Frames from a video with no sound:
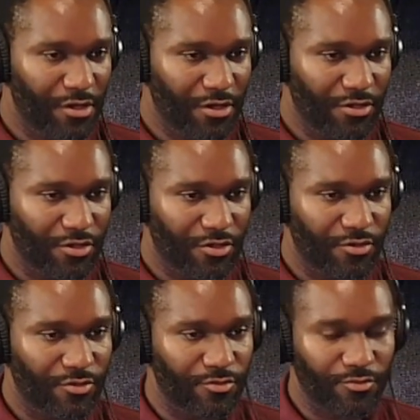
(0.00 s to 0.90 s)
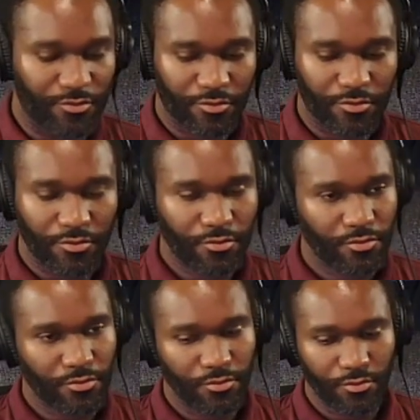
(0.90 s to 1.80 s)
I have a front
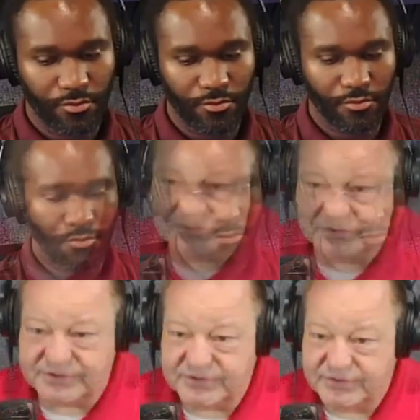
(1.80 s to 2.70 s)
and a rear entrance.